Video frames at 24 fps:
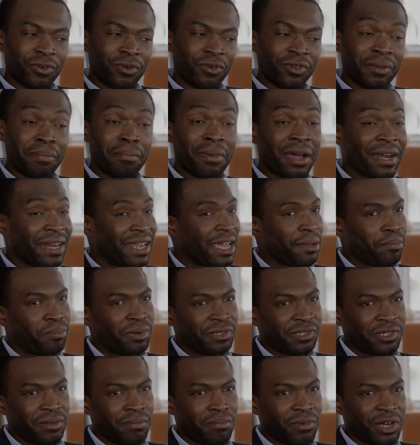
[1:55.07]
the money I
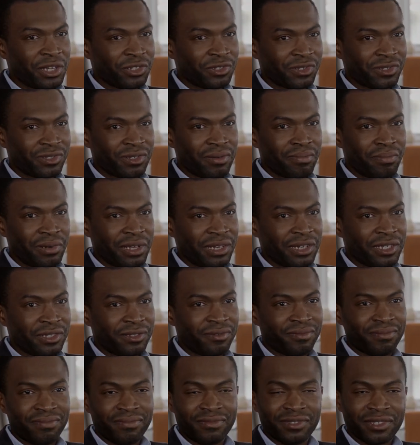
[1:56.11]
put in might just completely
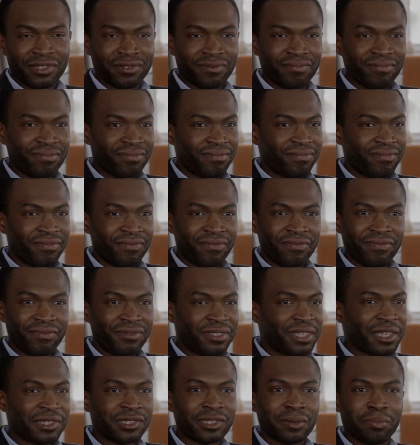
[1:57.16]
just
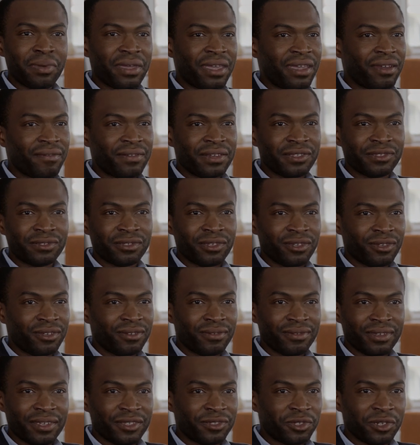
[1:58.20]
disappear into
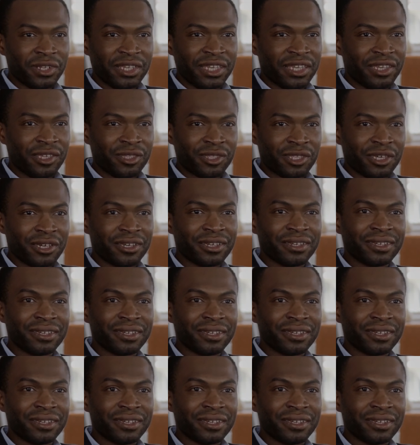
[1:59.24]
the ether.